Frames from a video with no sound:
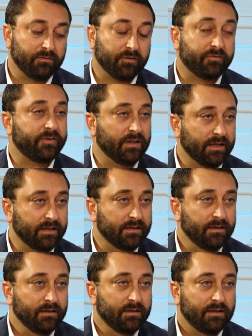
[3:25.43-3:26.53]
fulfilling
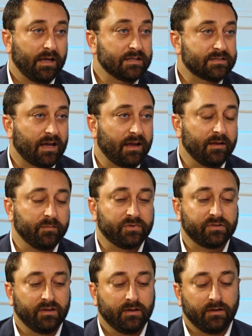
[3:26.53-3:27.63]
at times,